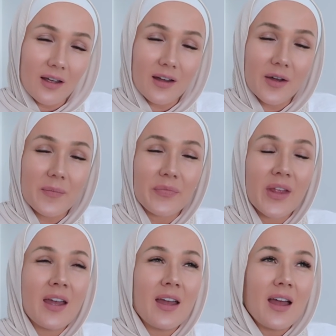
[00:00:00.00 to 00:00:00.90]
I
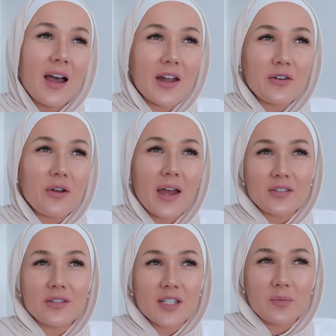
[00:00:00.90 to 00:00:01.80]
don't know how
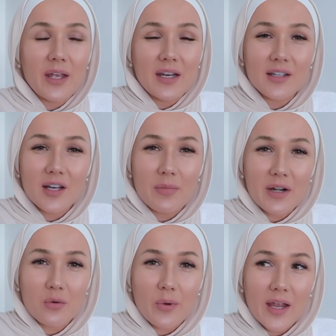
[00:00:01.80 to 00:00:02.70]
to explain it in a
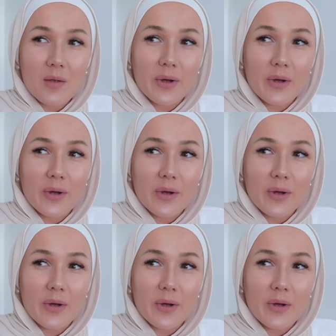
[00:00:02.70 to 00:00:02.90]
better way,